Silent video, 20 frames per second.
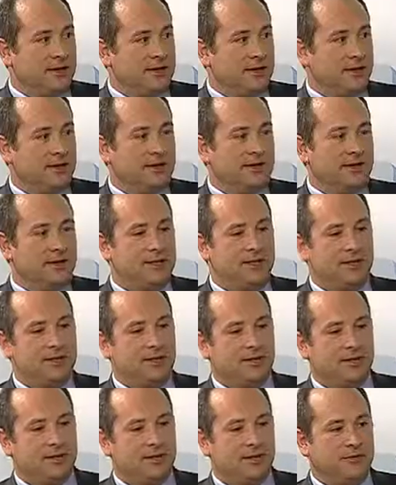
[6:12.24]
With the anterior
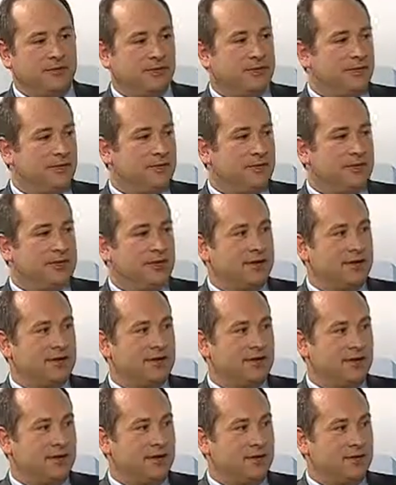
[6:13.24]
hip, we've done about
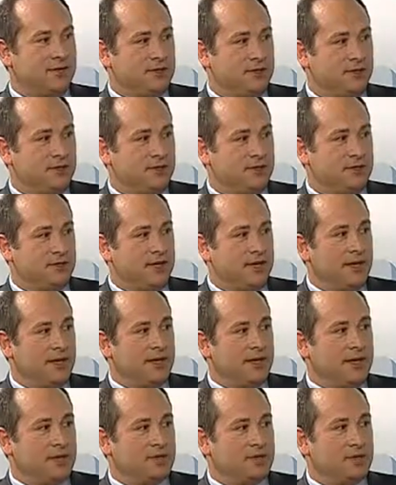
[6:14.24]
1,700 of them,
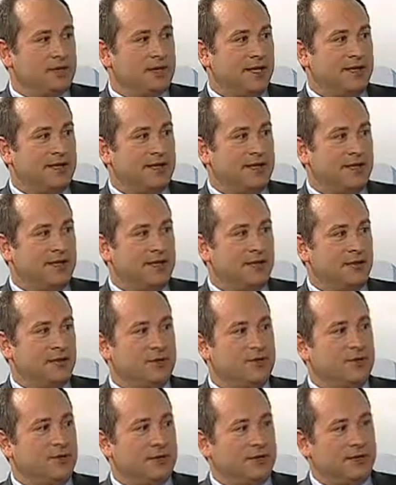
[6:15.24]
and so that data we're
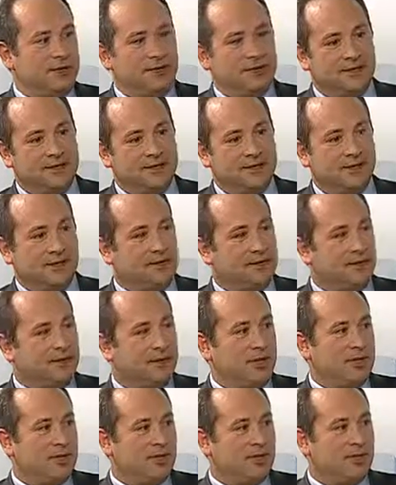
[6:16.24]
trying to get together and
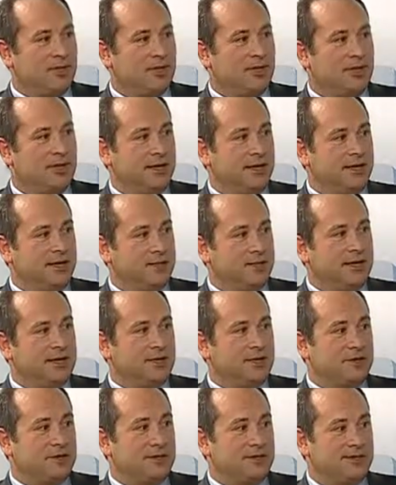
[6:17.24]
publish. But
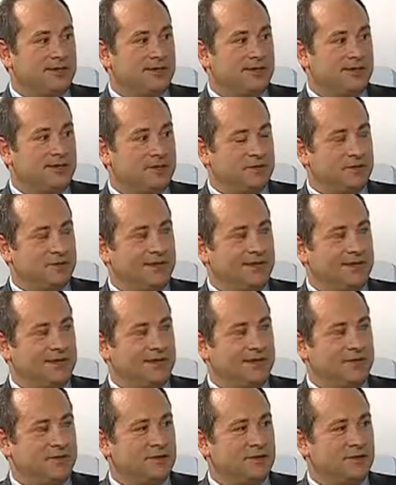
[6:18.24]
research assistants aren't
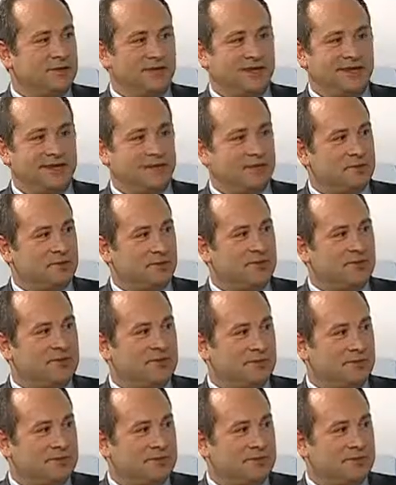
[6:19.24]
inexpensive.